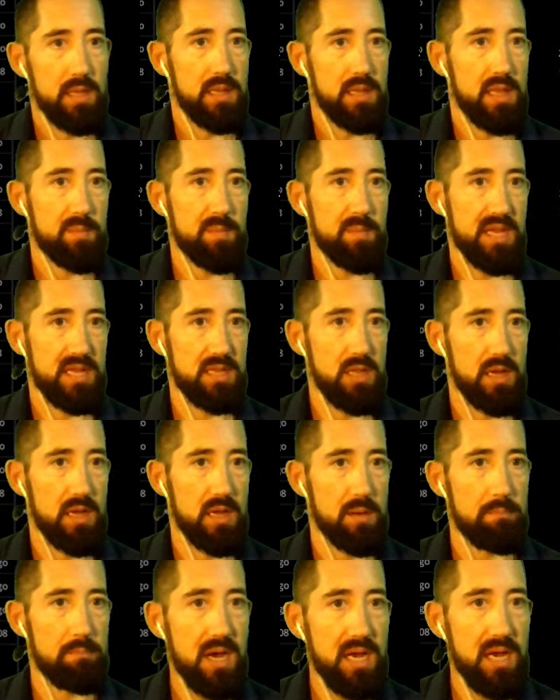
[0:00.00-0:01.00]
They make a lot
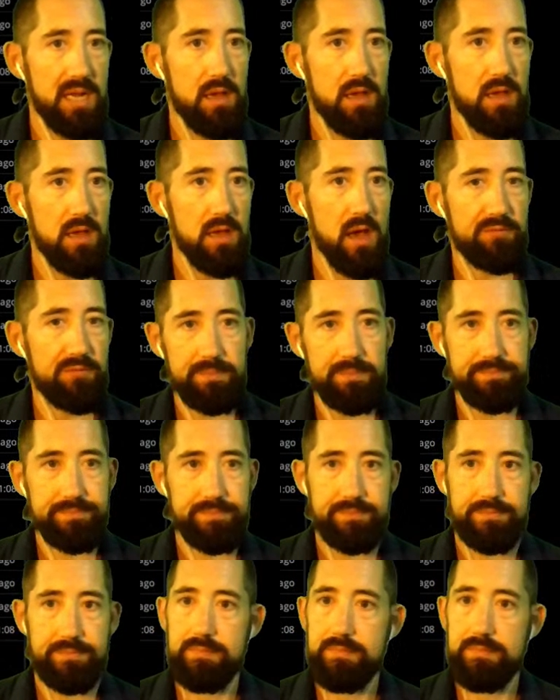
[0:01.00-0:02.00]
of money off it,
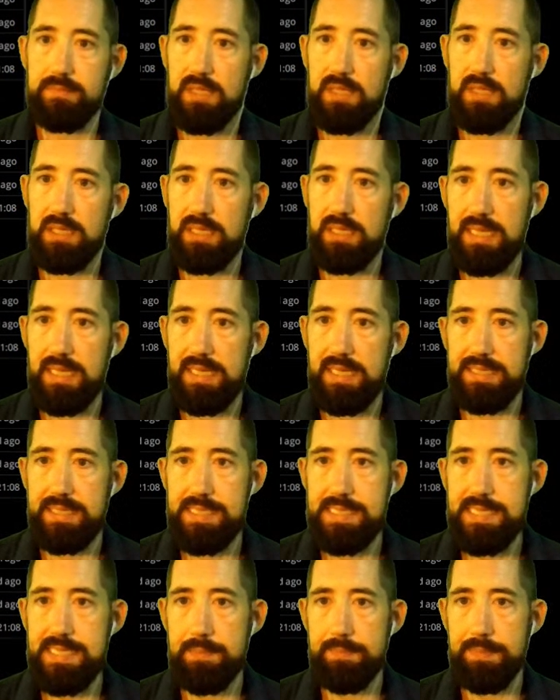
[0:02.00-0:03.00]
and then they
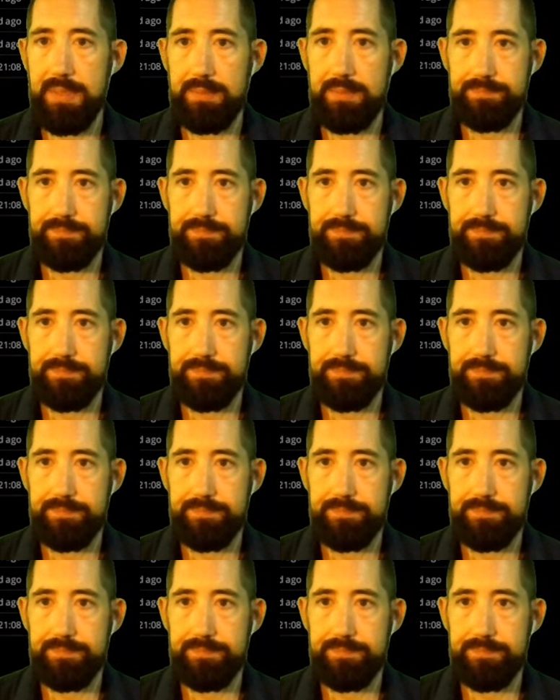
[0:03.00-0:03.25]
dump it.